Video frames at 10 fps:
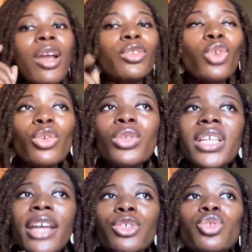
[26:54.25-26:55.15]
Not
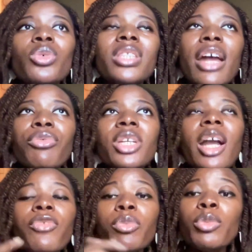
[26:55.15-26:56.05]
only are you doing that
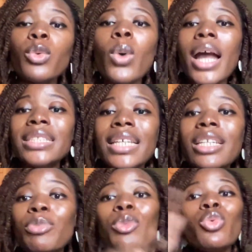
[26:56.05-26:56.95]
recap for people who
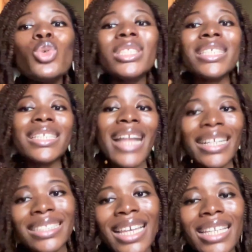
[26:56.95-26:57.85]
attended, people who didn't
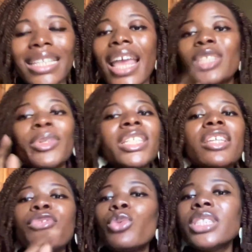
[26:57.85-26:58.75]
attend, especially
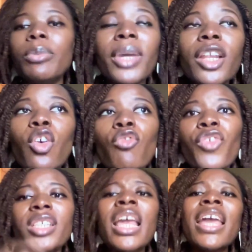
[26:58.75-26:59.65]
if it was a paid
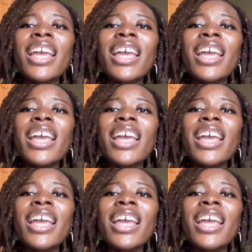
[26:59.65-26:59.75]
conference,